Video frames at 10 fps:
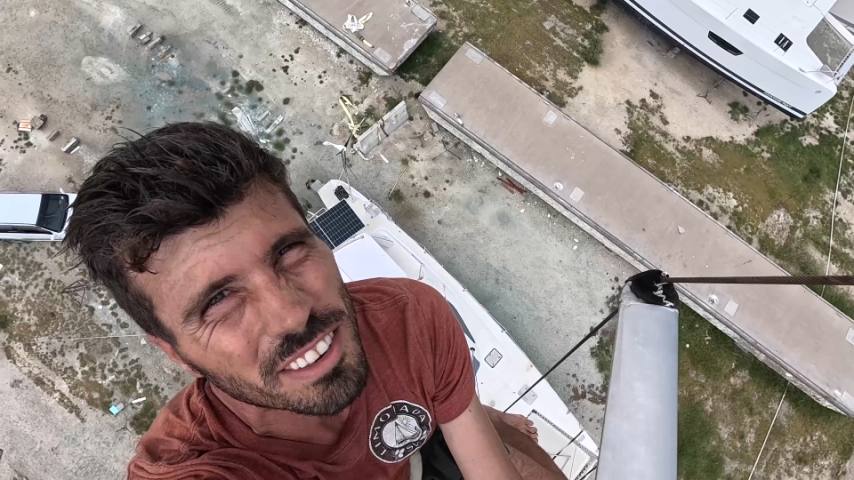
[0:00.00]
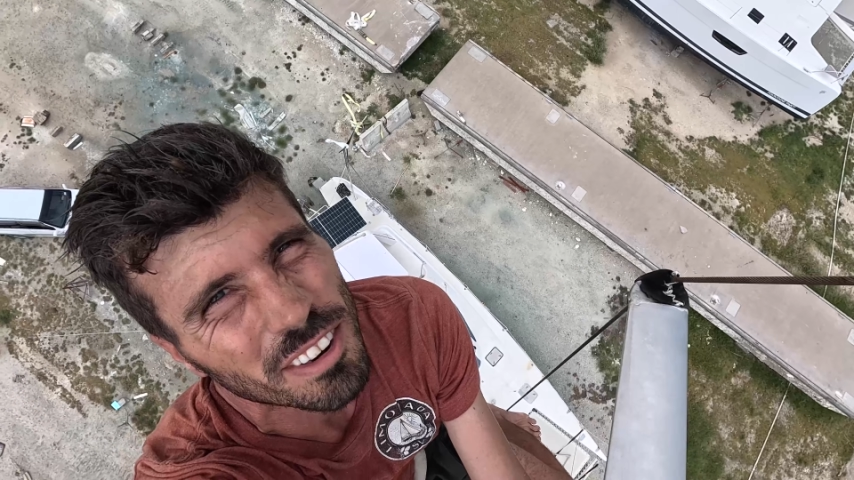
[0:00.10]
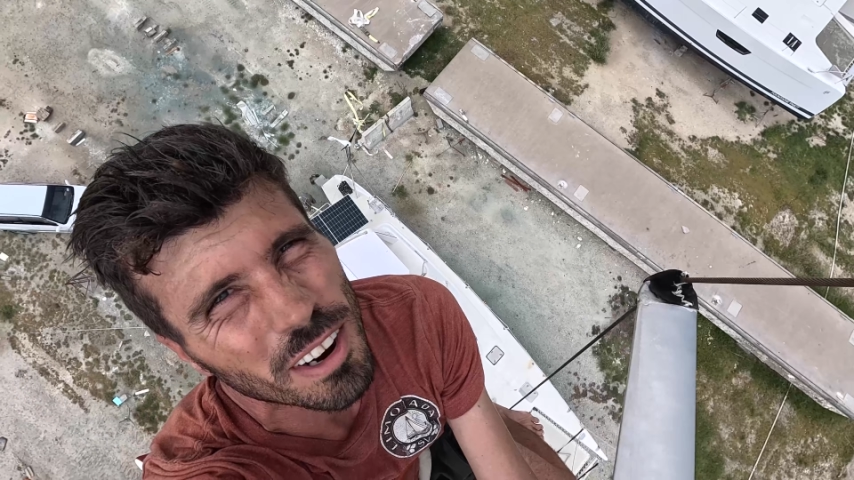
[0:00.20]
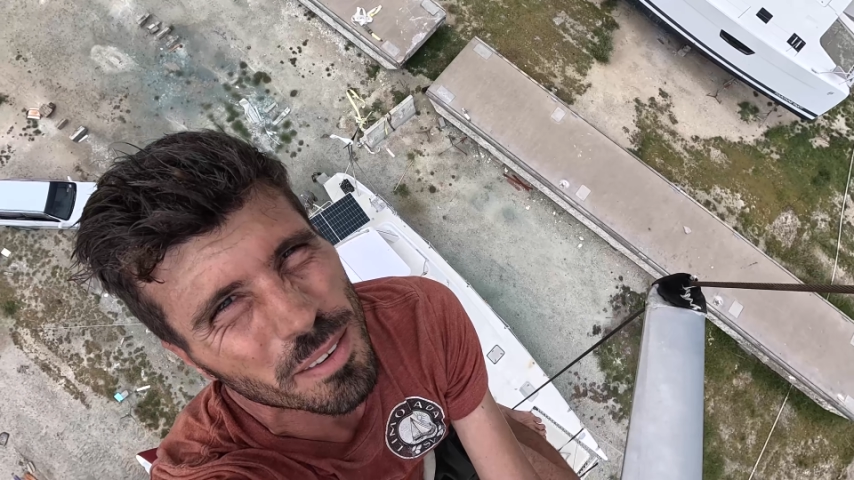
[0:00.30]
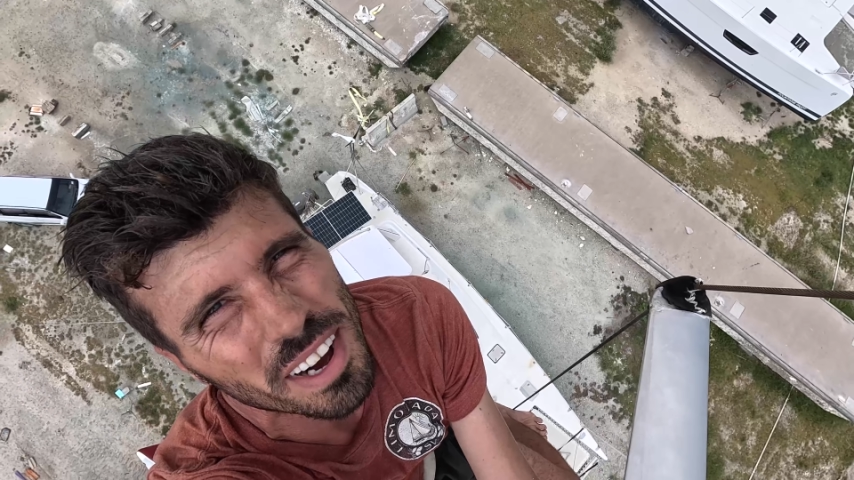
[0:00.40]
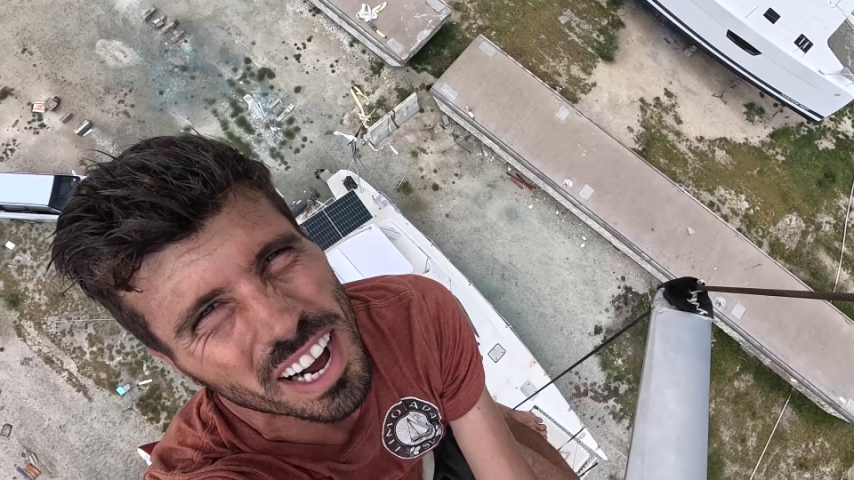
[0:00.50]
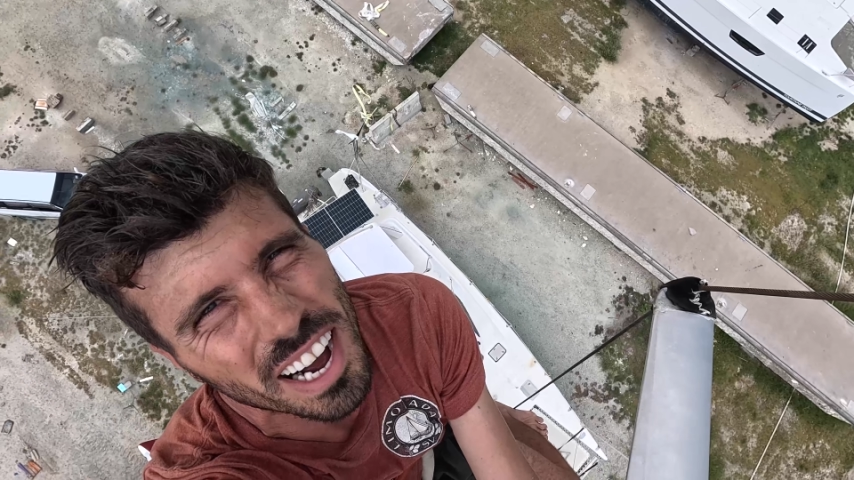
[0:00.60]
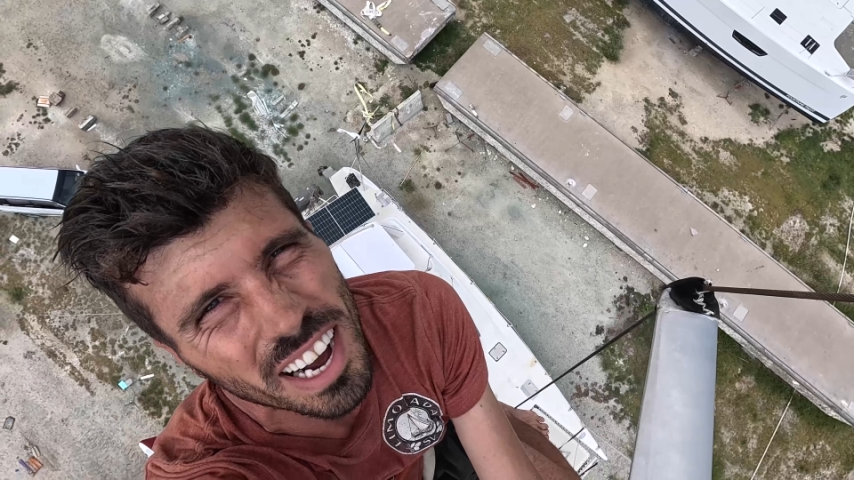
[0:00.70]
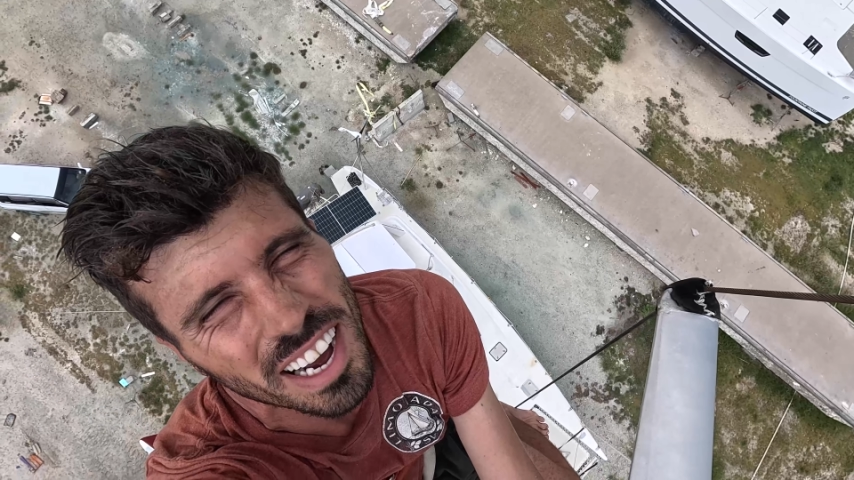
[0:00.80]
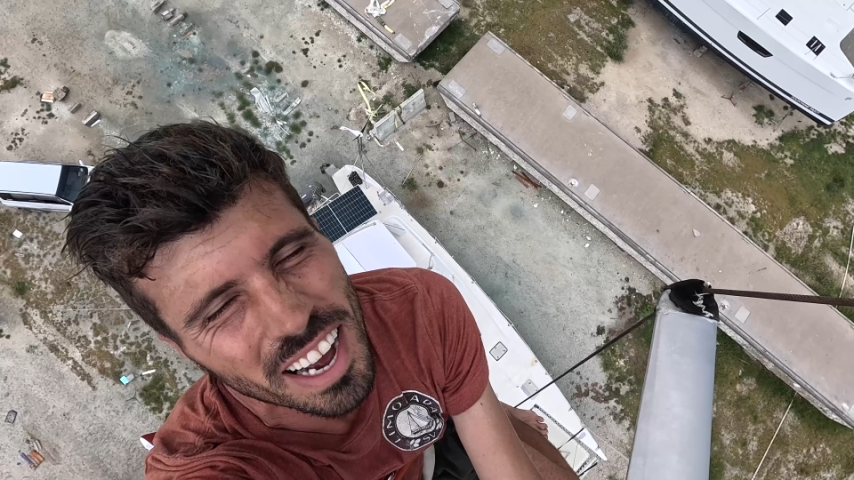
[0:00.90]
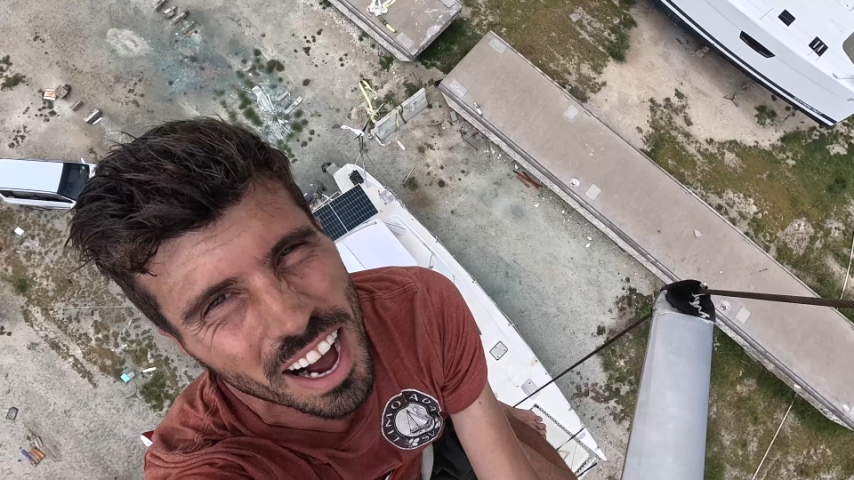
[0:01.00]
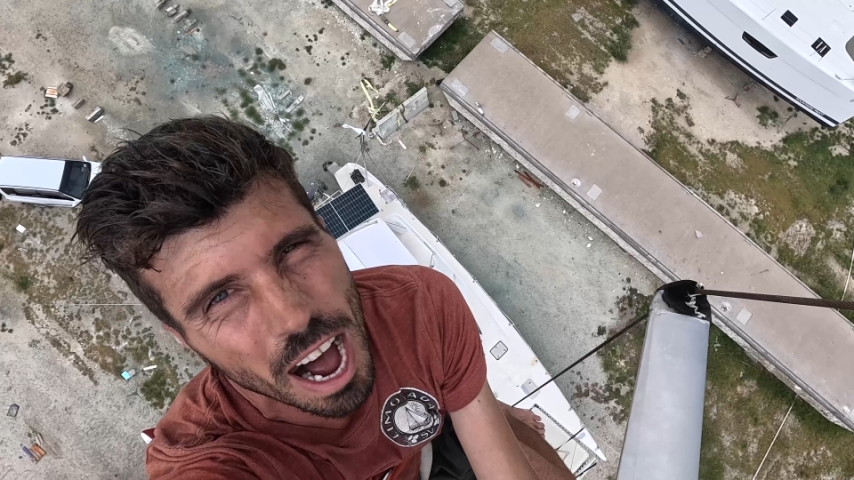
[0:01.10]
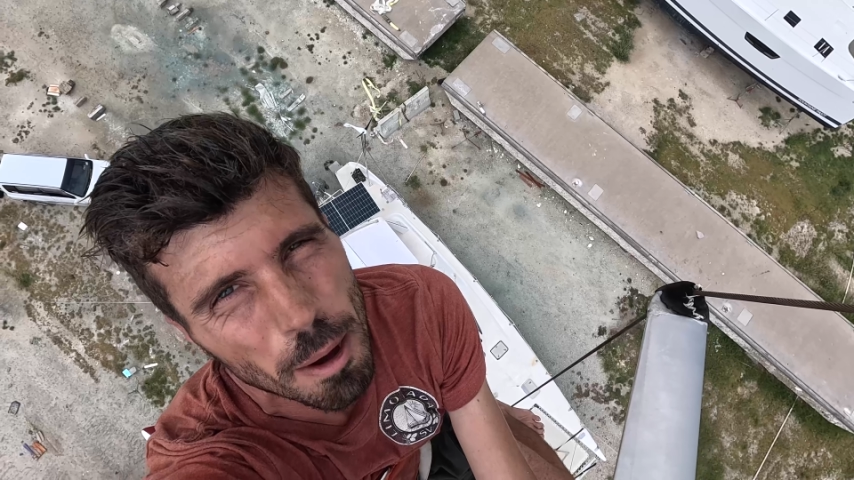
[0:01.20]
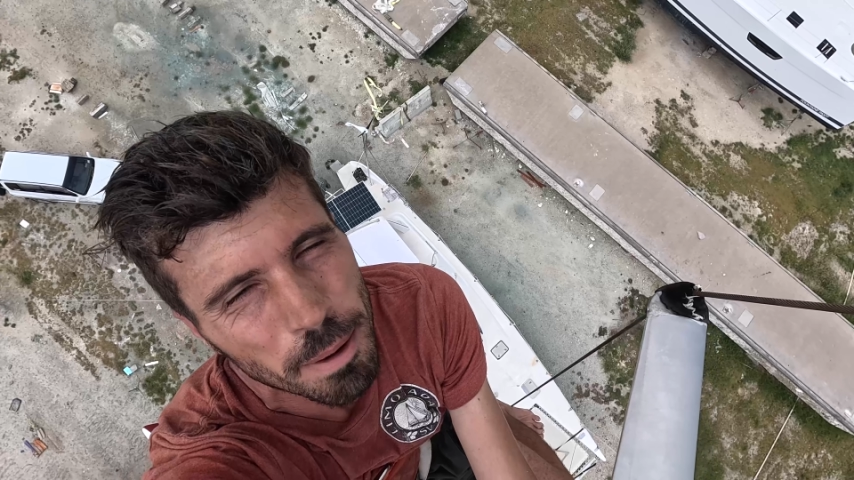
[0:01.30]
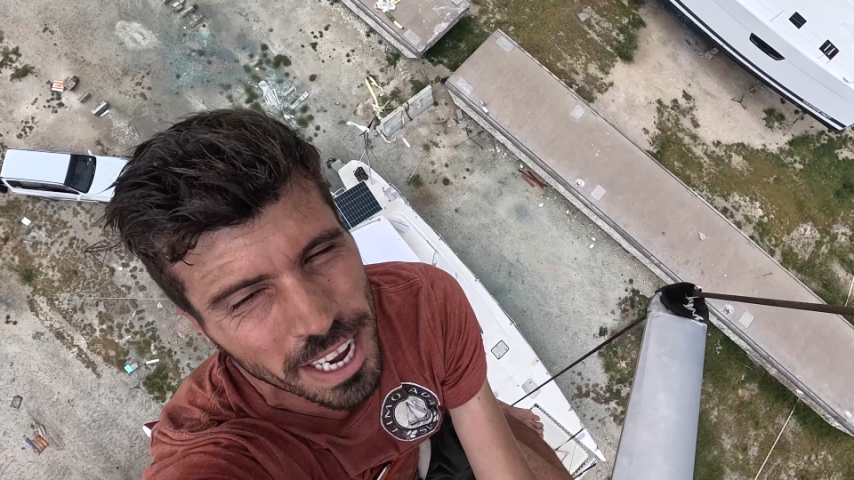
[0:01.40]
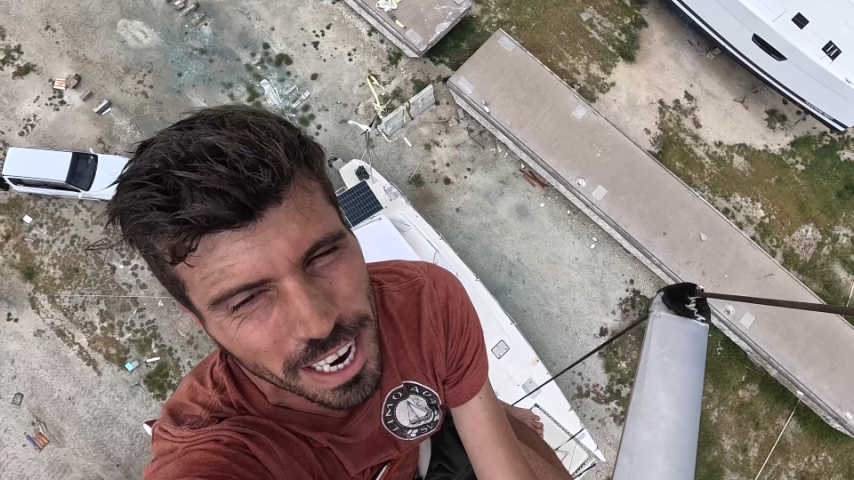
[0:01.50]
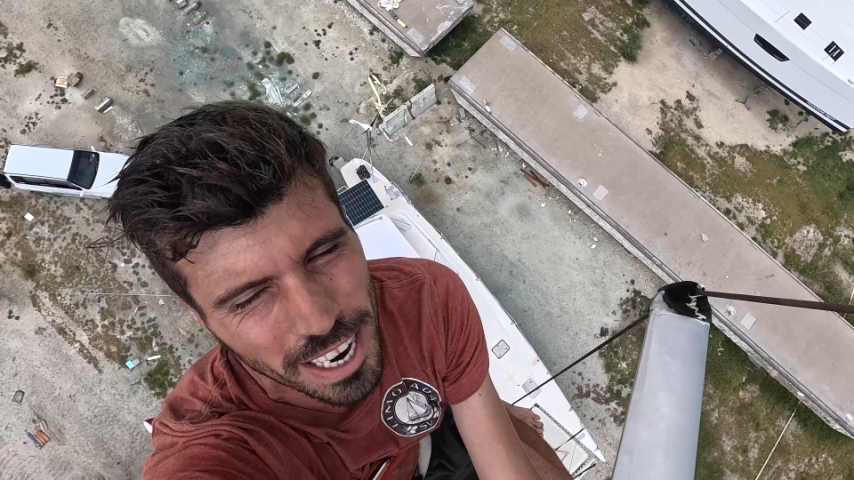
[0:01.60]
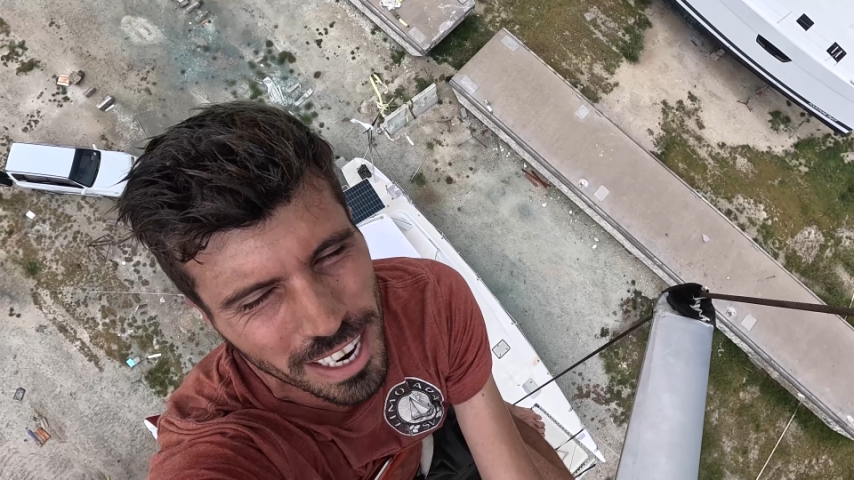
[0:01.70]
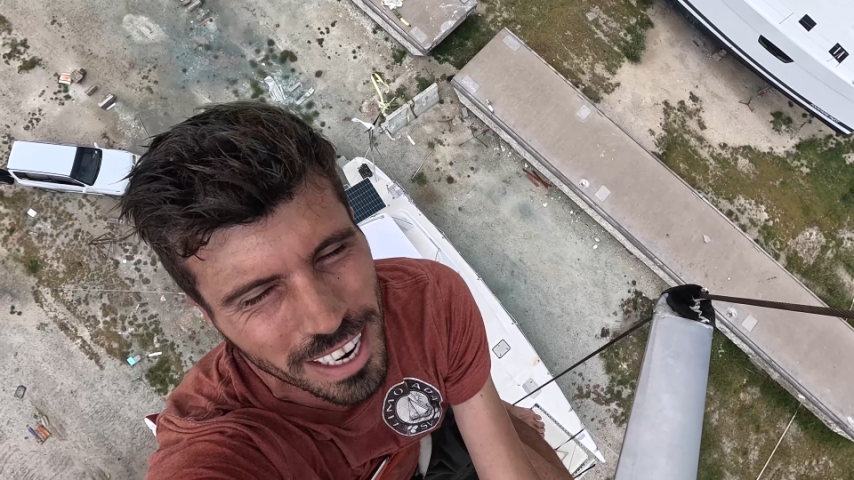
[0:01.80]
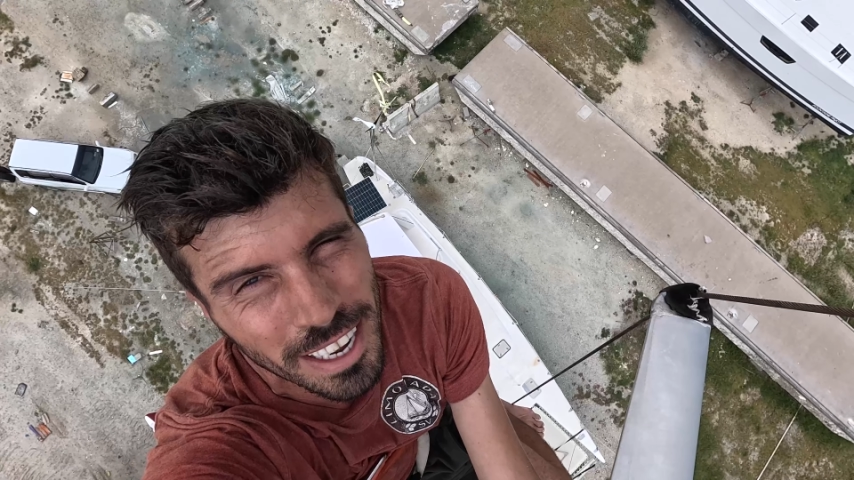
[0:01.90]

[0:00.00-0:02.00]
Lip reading: from up here